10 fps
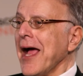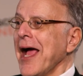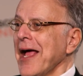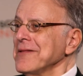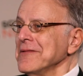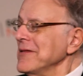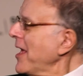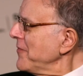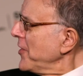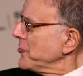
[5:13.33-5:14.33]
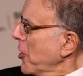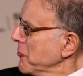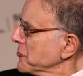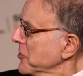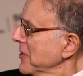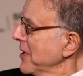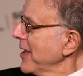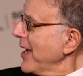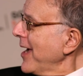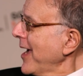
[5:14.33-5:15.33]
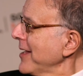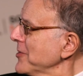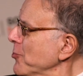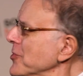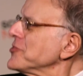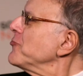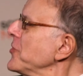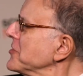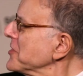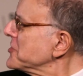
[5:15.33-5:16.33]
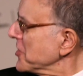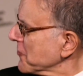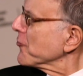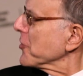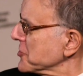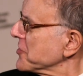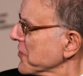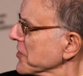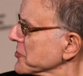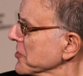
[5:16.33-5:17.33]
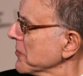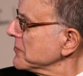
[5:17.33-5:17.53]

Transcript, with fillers: And, and they don't and it wasn't realistic for us to think so.